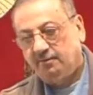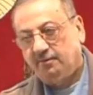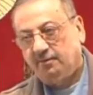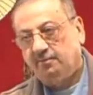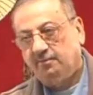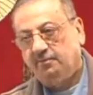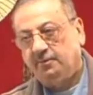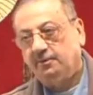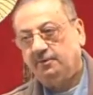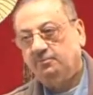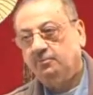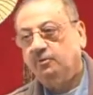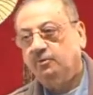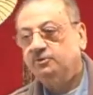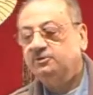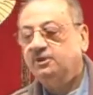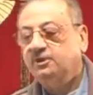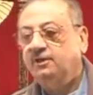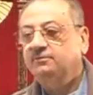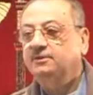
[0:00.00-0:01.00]
But
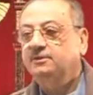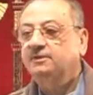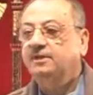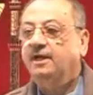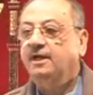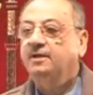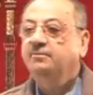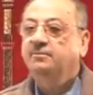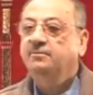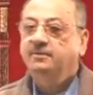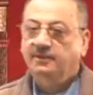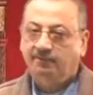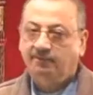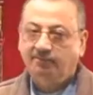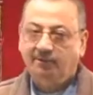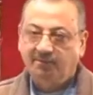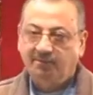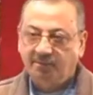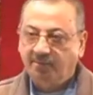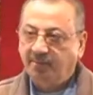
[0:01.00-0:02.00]
most of the time it
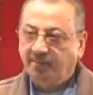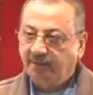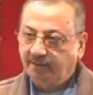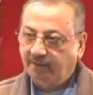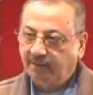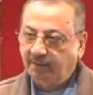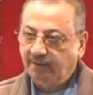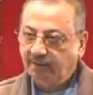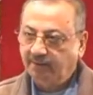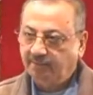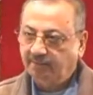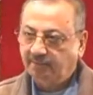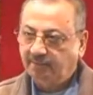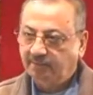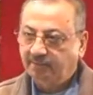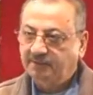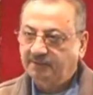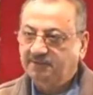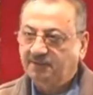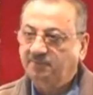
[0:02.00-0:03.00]
will be badal.
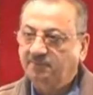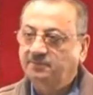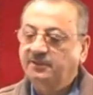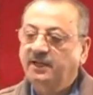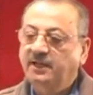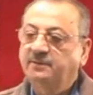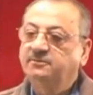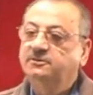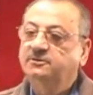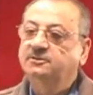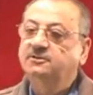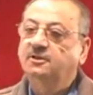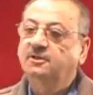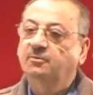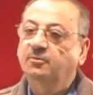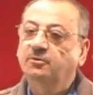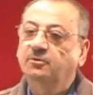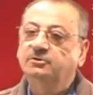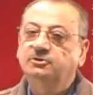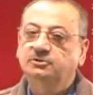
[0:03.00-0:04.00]
But sometimes in the
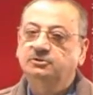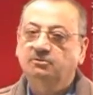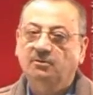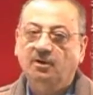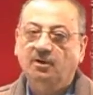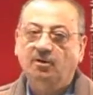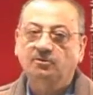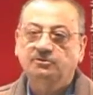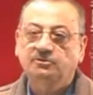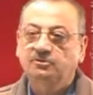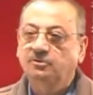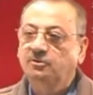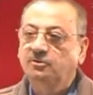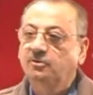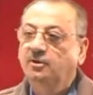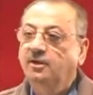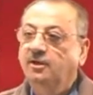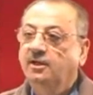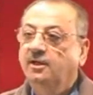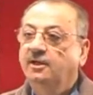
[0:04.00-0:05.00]
books you will also
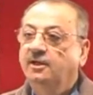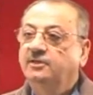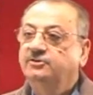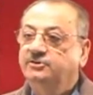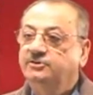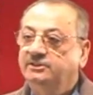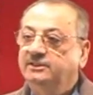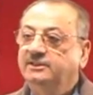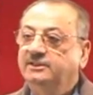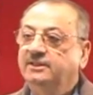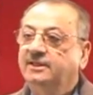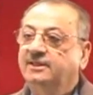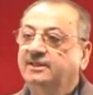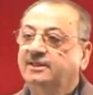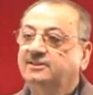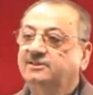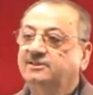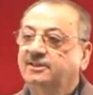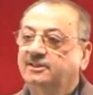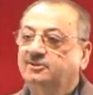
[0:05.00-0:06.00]
see that it
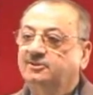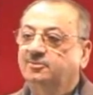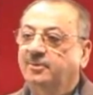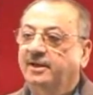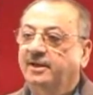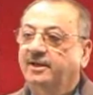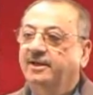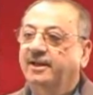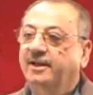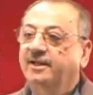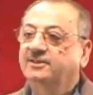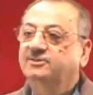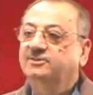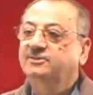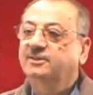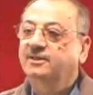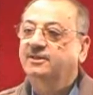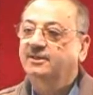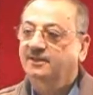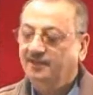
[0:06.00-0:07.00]
is explained as
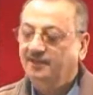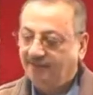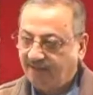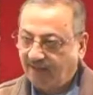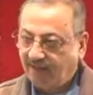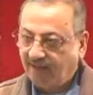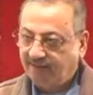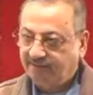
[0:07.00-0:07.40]
naat.